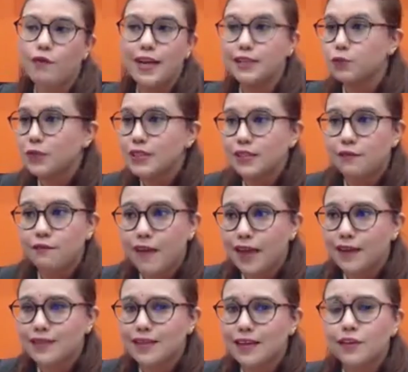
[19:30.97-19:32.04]
adverse
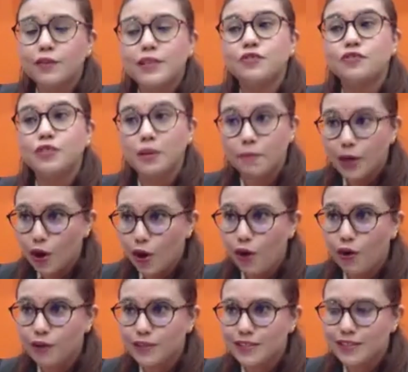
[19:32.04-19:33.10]
effects, increased treatment
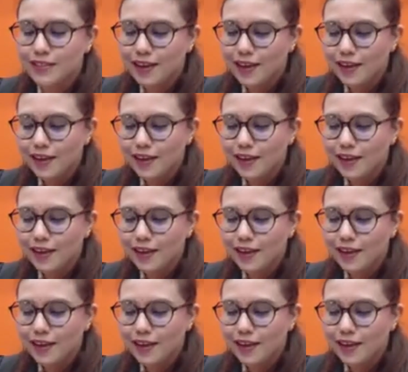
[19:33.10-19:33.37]
costs,